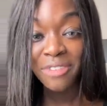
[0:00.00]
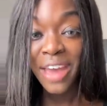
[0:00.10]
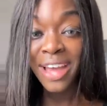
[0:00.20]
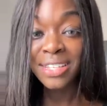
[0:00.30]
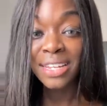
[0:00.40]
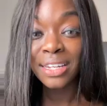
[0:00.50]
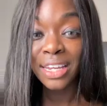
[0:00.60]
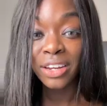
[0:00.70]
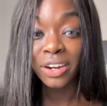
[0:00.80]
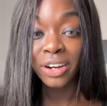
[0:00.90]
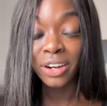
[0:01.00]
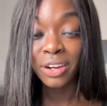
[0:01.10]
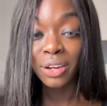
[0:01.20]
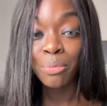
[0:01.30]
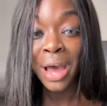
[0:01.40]
And if as a leader,
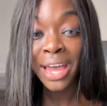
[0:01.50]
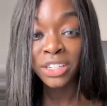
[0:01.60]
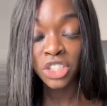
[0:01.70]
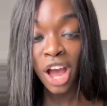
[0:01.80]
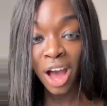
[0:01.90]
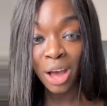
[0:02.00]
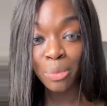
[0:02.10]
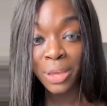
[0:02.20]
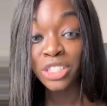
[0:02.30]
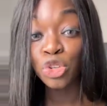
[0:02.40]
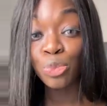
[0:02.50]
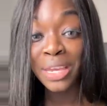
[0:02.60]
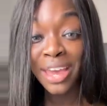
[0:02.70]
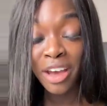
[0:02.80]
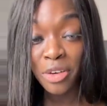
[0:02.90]
my job to
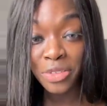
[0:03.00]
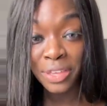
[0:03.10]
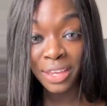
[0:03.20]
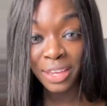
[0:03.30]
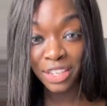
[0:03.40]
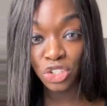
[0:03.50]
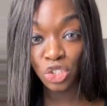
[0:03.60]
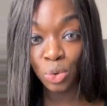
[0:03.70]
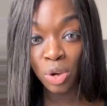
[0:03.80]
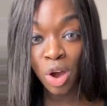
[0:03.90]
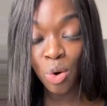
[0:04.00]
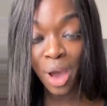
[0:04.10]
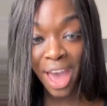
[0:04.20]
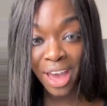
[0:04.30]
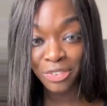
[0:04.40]
be healthy is to
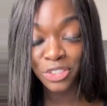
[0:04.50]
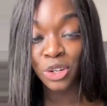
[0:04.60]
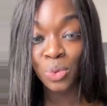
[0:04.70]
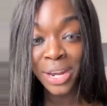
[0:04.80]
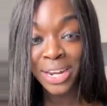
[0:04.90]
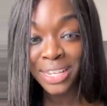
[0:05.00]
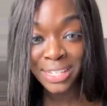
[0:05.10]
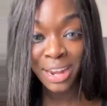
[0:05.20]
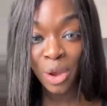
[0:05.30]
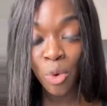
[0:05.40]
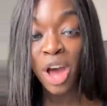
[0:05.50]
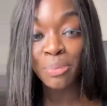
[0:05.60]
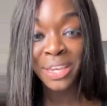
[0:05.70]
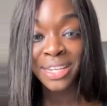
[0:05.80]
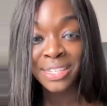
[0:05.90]
go after what it is that I
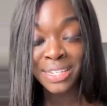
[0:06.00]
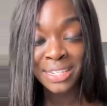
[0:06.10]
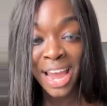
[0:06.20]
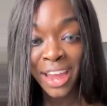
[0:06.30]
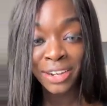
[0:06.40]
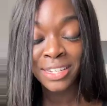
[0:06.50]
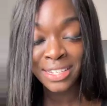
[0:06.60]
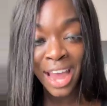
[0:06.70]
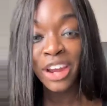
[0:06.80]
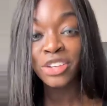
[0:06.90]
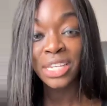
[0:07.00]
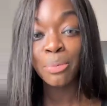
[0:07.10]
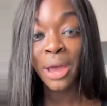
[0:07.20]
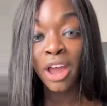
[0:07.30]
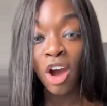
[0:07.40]
want because the desires
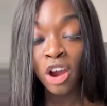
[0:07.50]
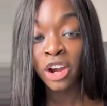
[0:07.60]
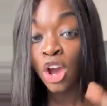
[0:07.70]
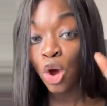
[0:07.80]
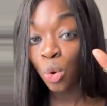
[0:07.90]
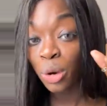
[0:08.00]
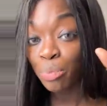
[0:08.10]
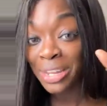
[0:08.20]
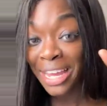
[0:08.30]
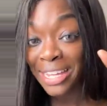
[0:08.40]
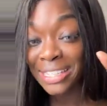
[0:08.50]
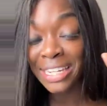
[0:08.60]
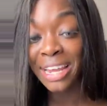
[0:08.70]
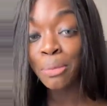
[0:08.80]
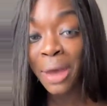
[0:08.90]
in my heart were
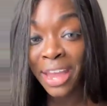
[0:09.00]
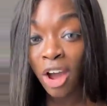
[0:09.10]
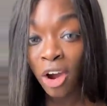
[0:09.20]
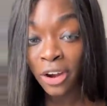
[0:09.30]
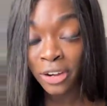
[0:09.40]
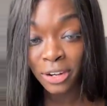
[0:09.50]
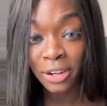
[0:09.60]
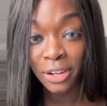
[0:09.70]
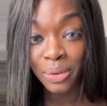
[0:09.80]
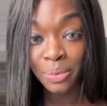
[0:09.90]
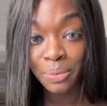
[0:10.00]
placed in my heart,